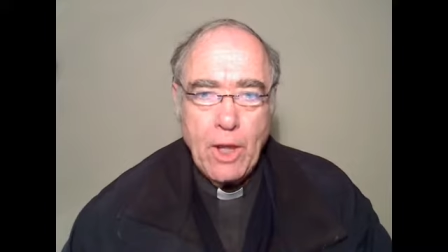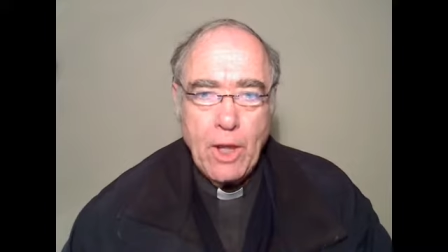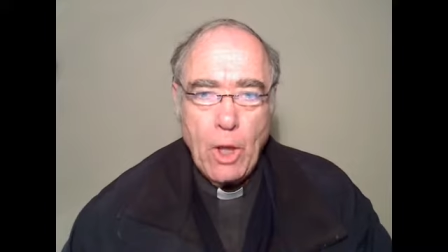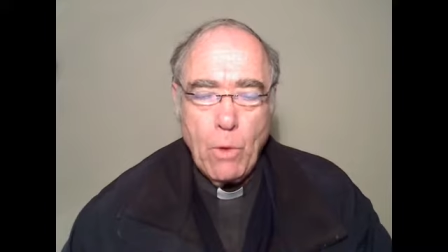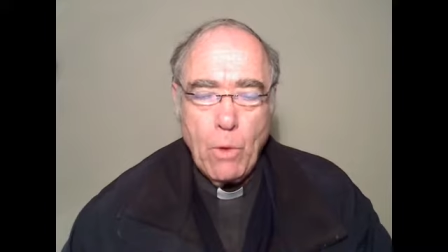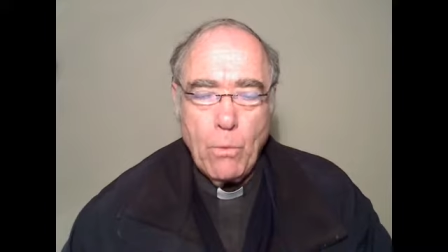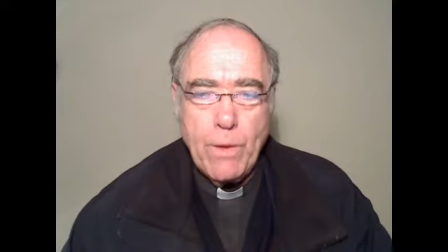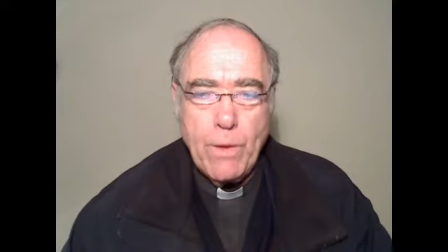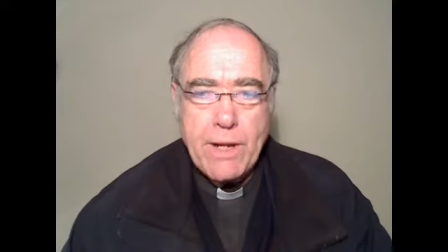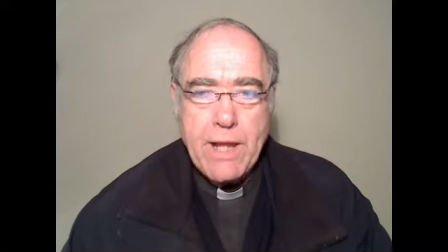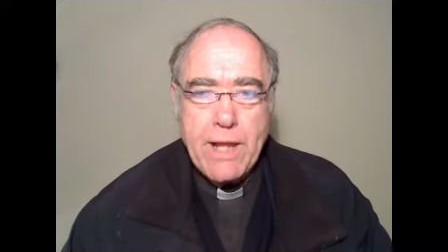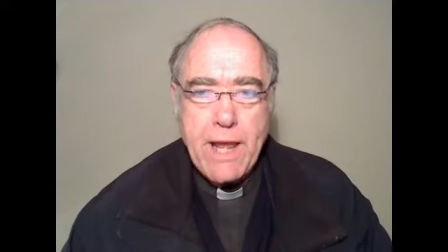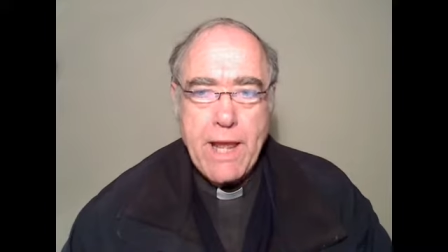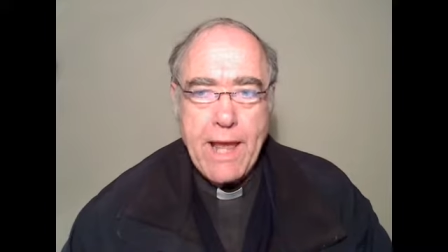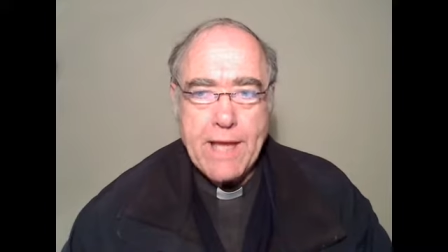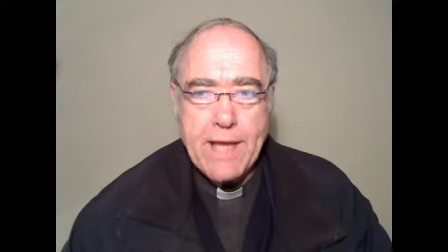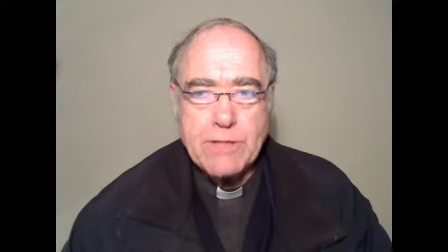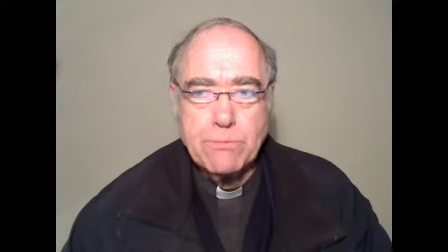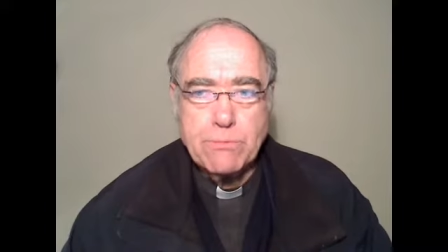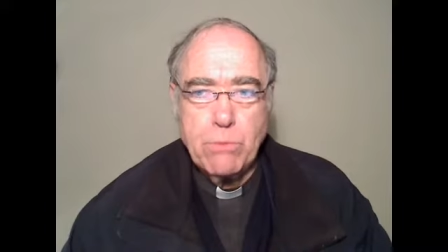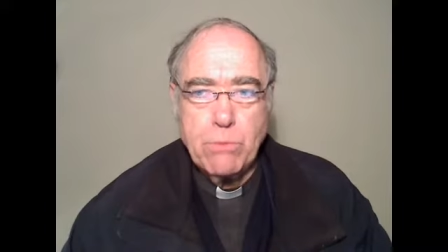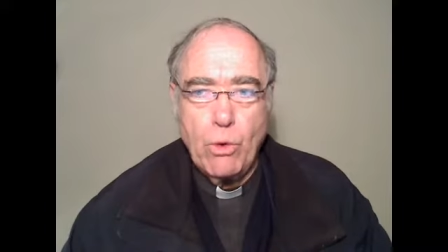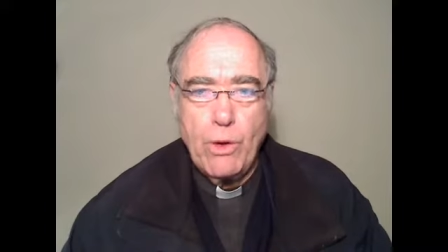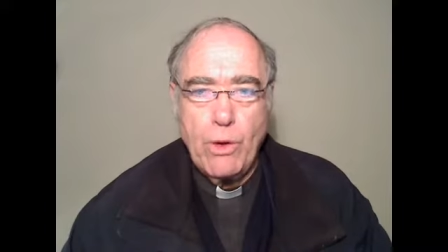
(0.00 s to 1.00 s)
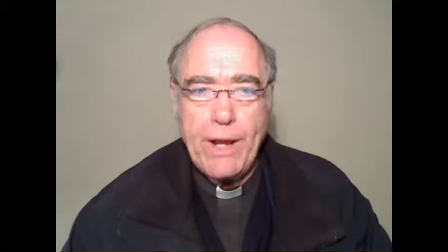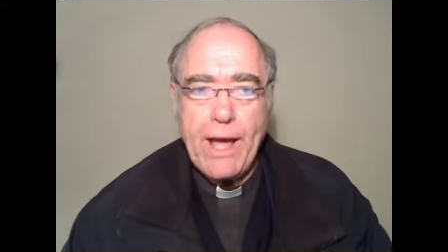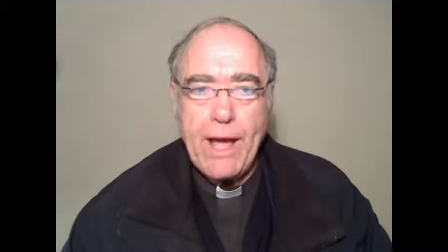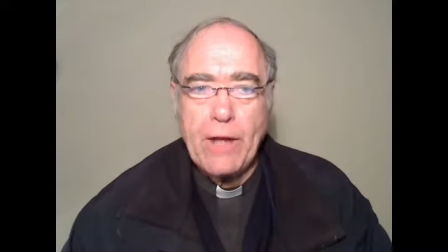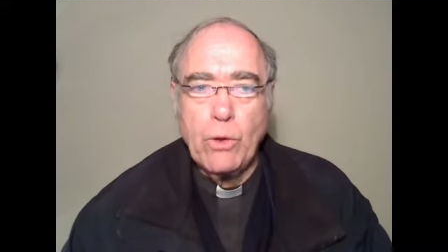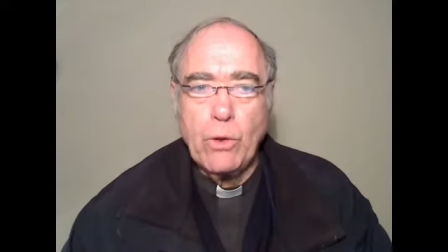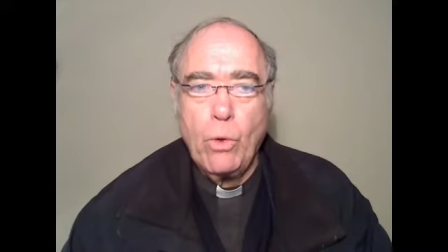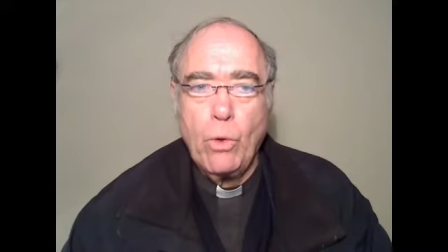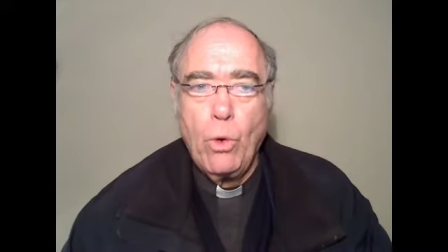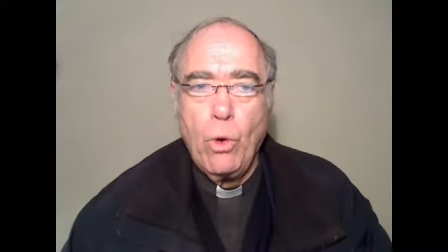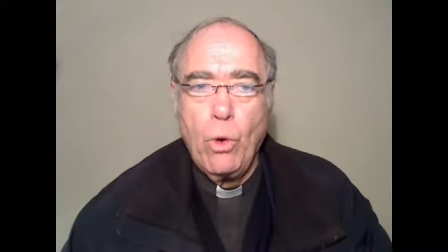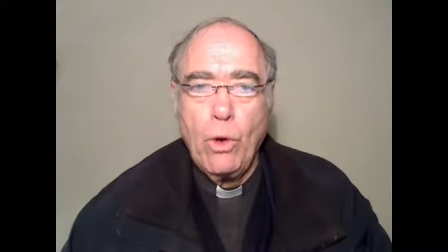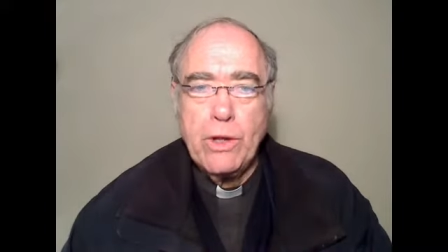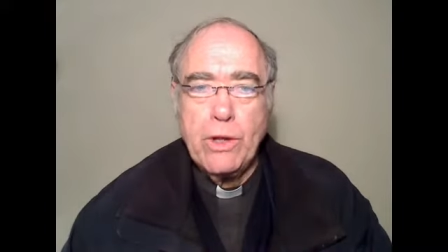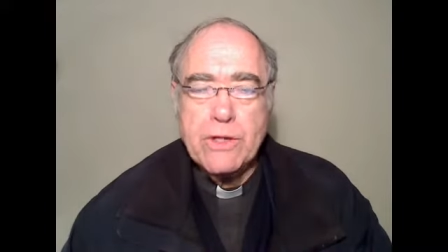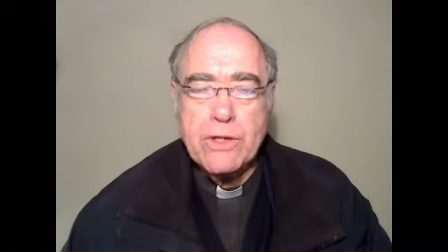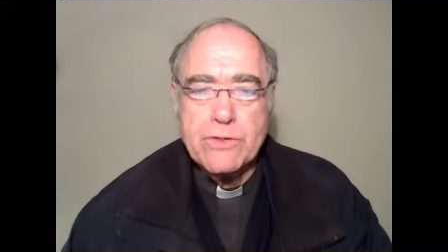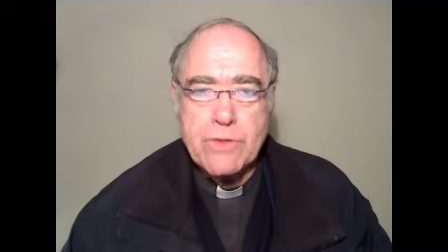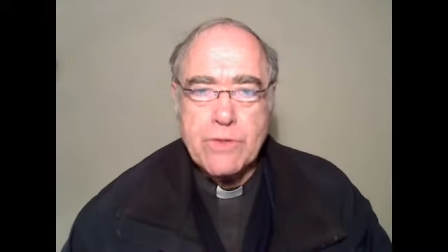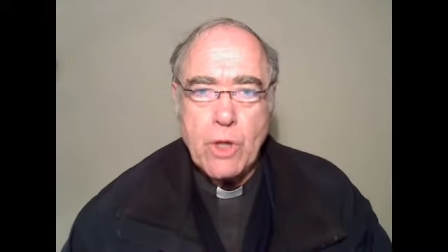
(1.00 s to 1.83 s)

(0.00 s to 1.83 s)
When he has brought out all his